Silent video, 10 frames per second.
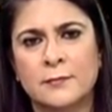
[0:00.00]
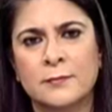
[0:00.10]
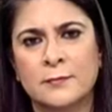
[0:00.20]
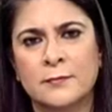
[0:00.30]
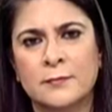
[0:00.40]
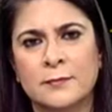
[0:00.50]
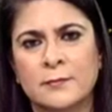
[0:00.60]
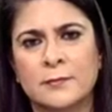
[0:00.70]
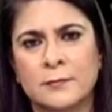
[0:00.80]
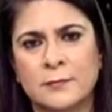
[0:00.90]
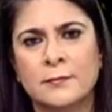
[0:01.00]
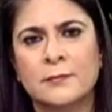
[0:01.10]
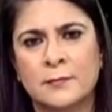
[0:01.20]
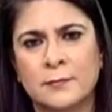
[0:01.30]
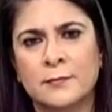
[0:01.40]

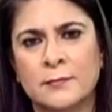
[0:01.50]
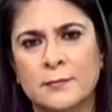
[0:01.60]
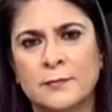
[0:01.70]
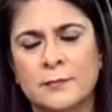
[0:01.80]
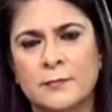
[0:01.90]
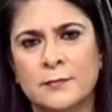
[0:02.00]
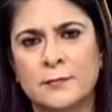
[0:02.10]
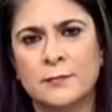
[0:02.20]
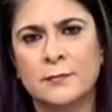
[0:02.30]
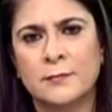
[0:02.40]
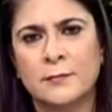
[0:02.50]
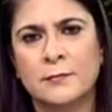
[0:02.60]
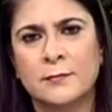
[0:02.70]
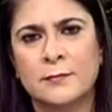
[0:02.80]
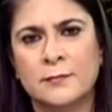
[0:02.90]

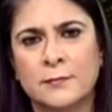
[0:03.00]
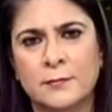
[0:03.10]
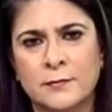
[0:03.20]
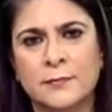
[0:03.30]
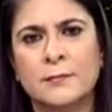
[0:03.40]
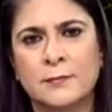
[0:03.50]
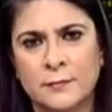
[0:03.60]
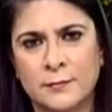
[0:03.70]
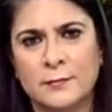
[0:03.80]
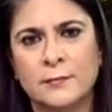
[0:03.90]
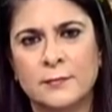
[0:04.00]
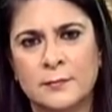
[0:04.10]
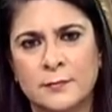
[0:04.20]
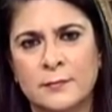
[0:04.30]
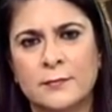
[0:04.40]

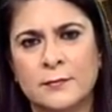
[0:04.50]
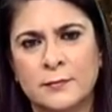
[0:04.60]
[no speech]